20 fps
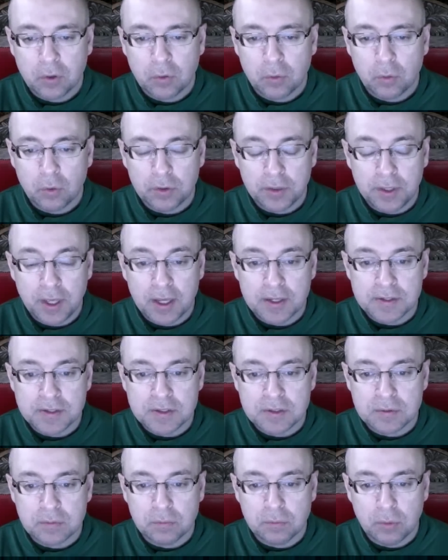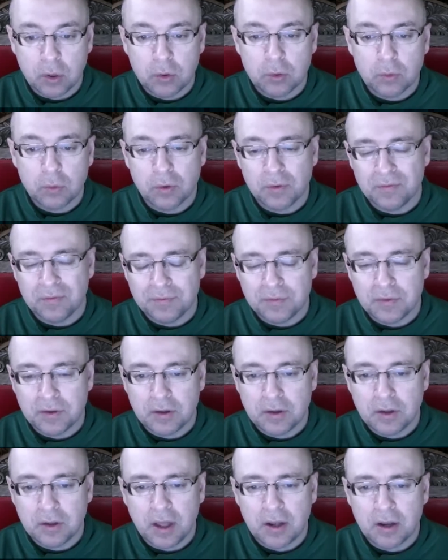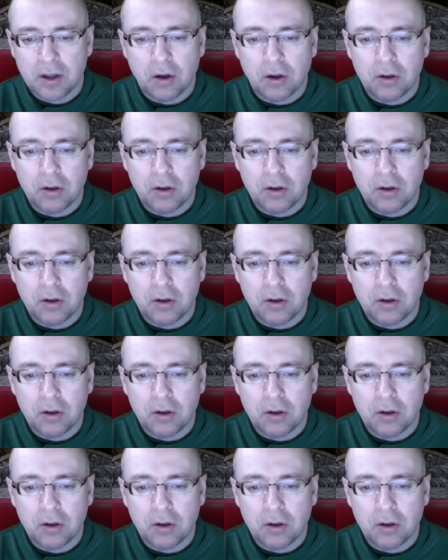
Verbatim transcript: Well, yes. Mo well, not all